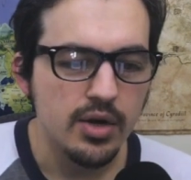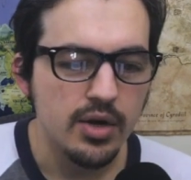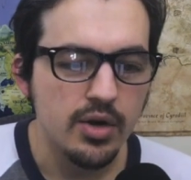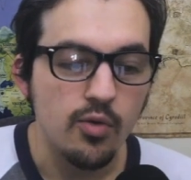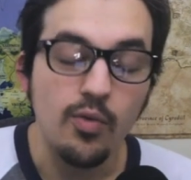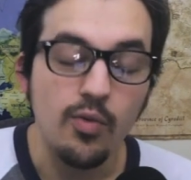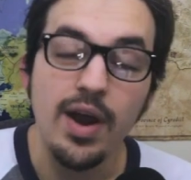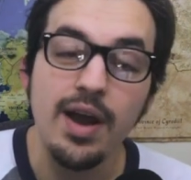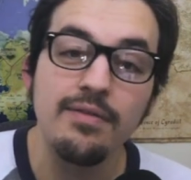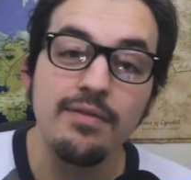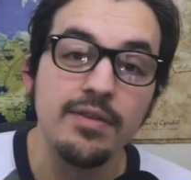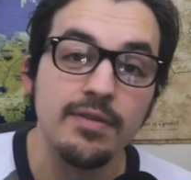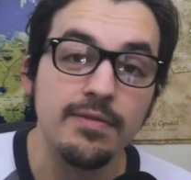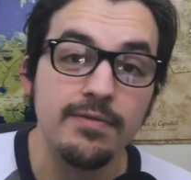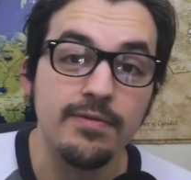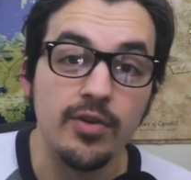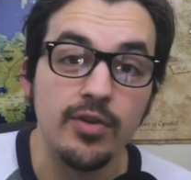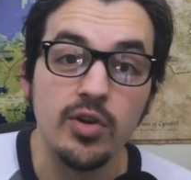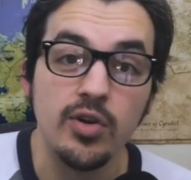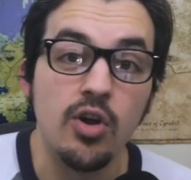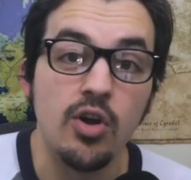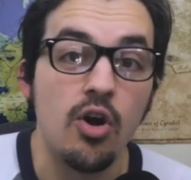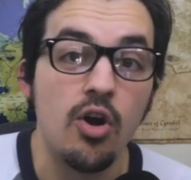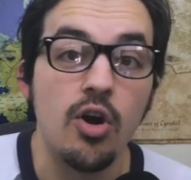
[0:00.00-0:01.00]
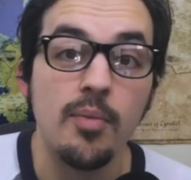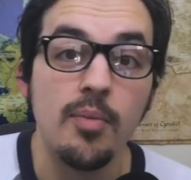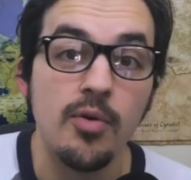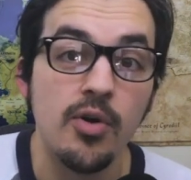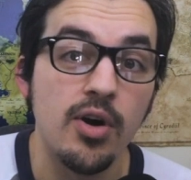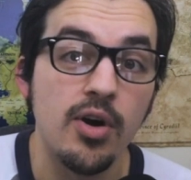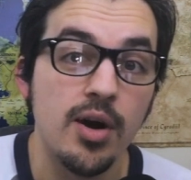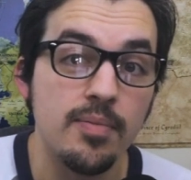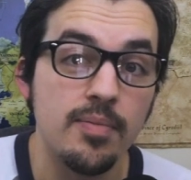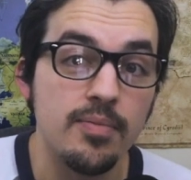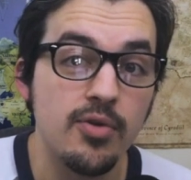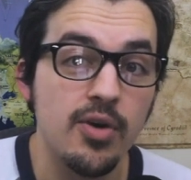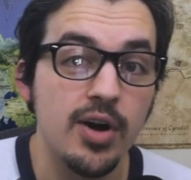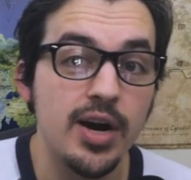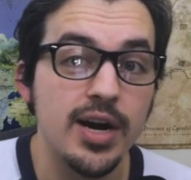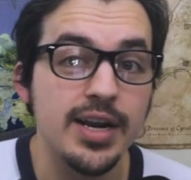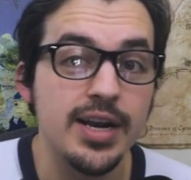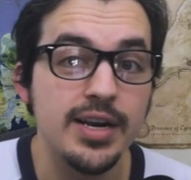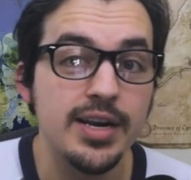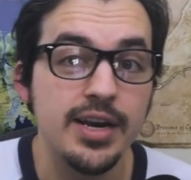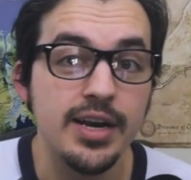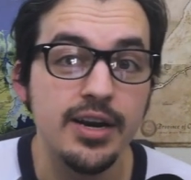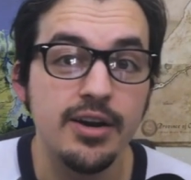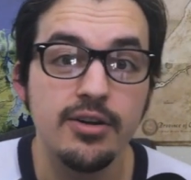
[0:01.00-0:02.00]
We have the full armor upgrade
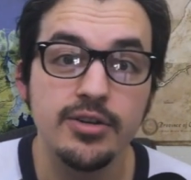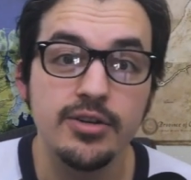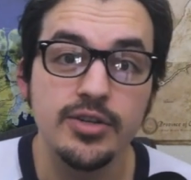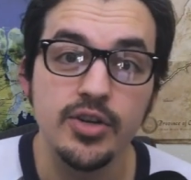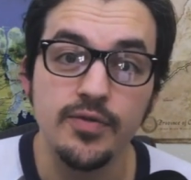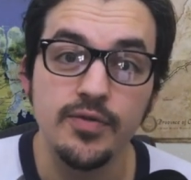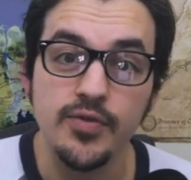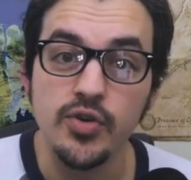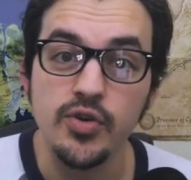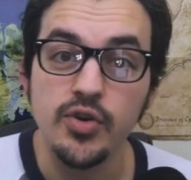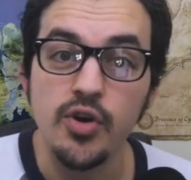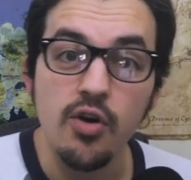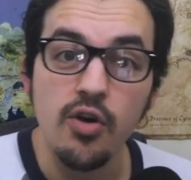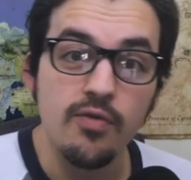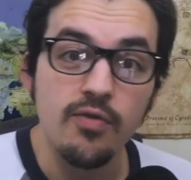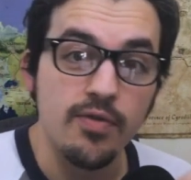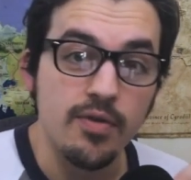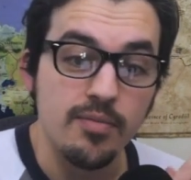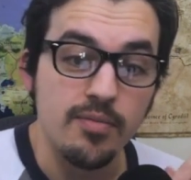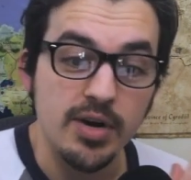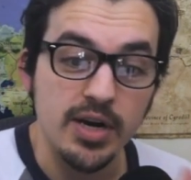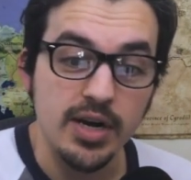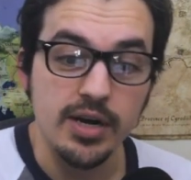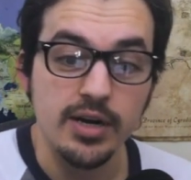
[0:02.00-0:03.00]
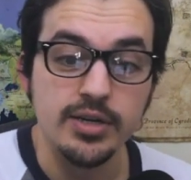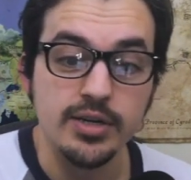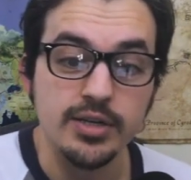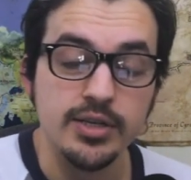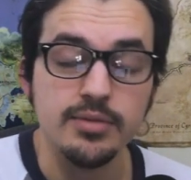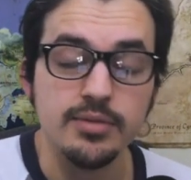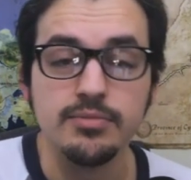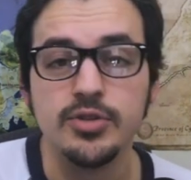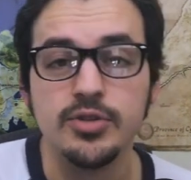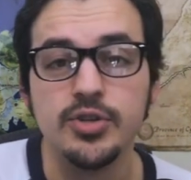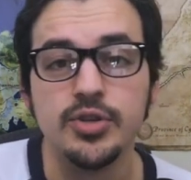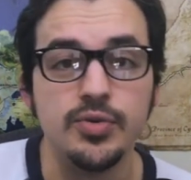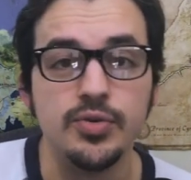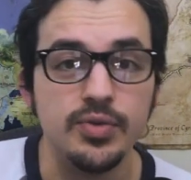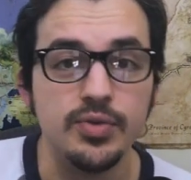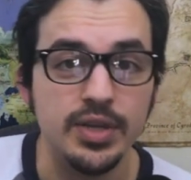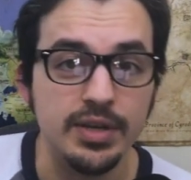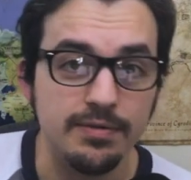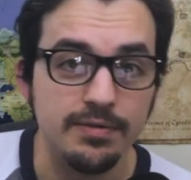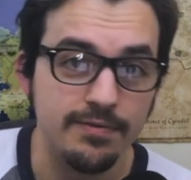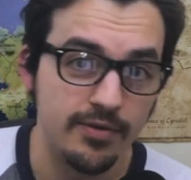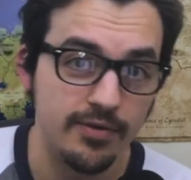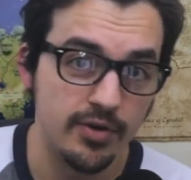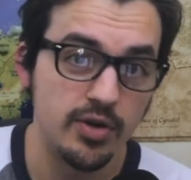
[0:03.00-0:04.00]
in here. So if you go from a Gundam to the
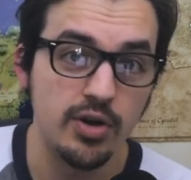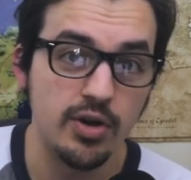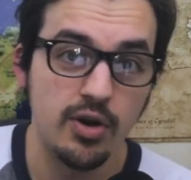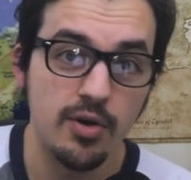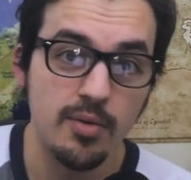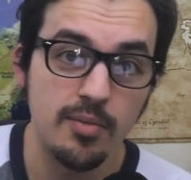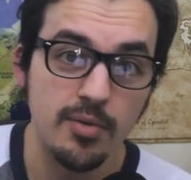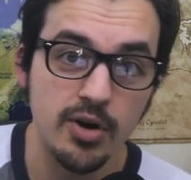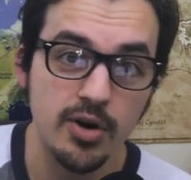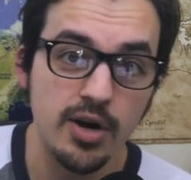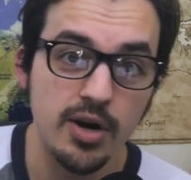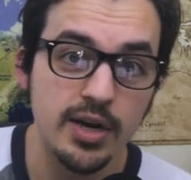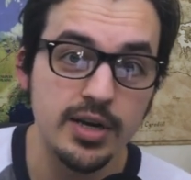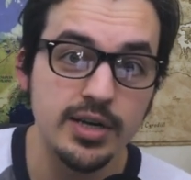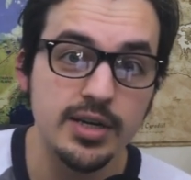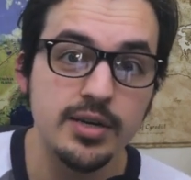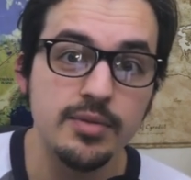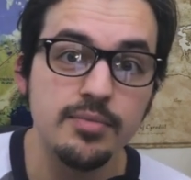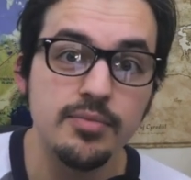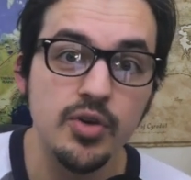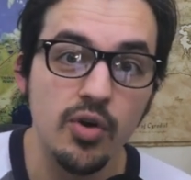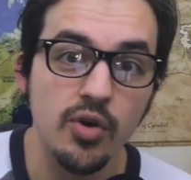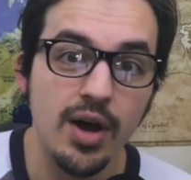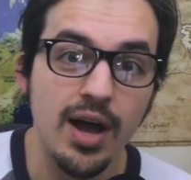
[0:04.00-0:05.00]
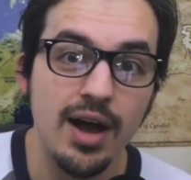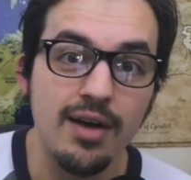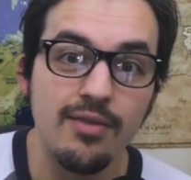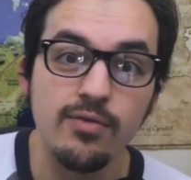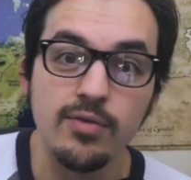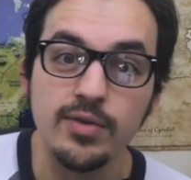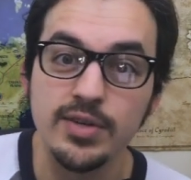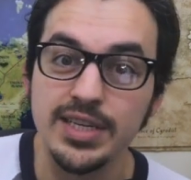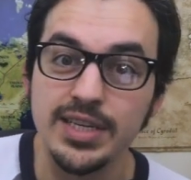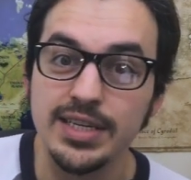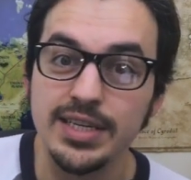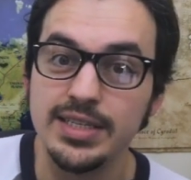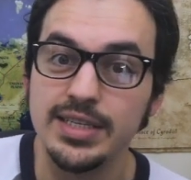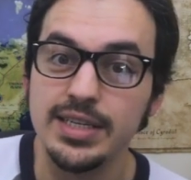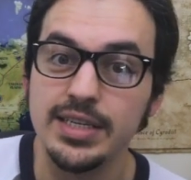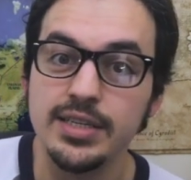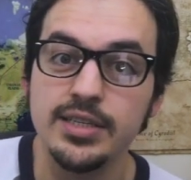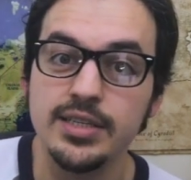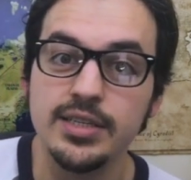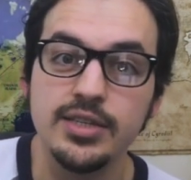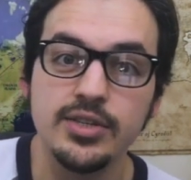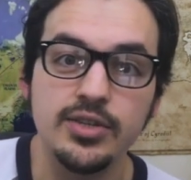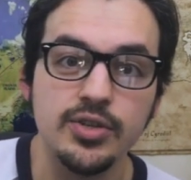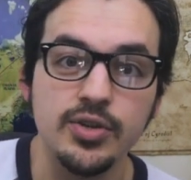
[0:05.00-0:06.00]
full armor Gundam, you'll have
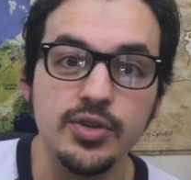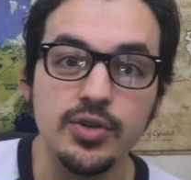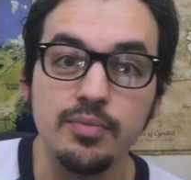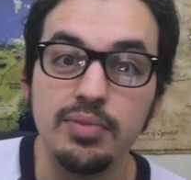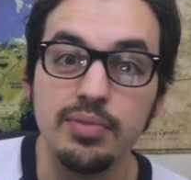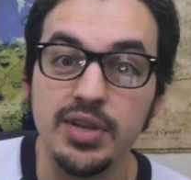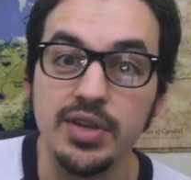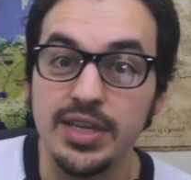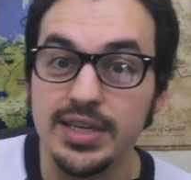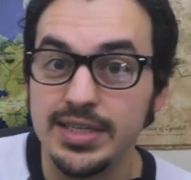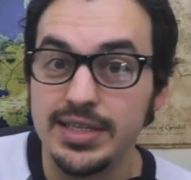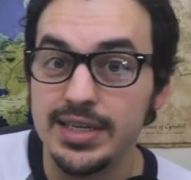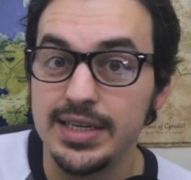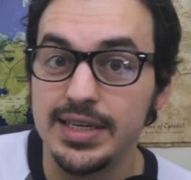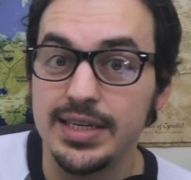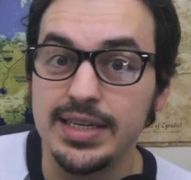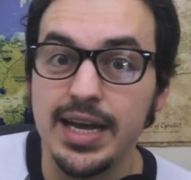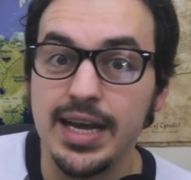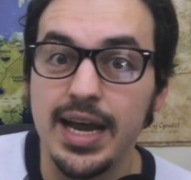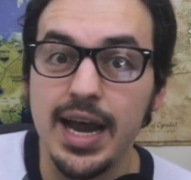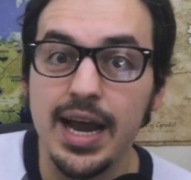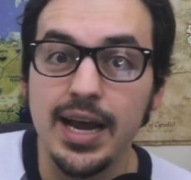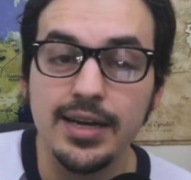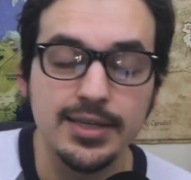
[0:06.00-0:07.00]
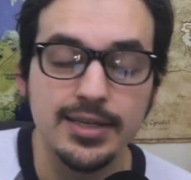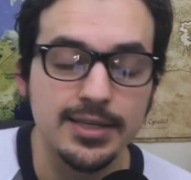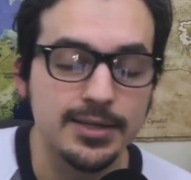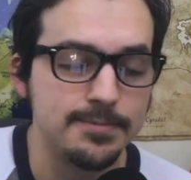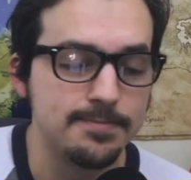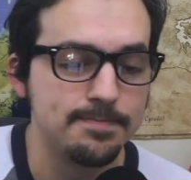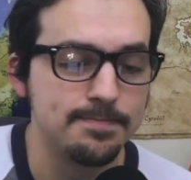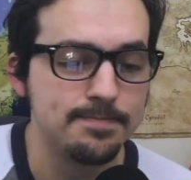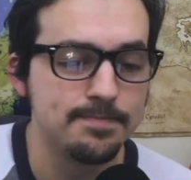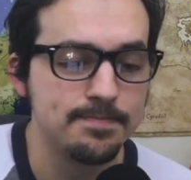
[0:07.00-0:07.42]
resistance to ballistic attacks.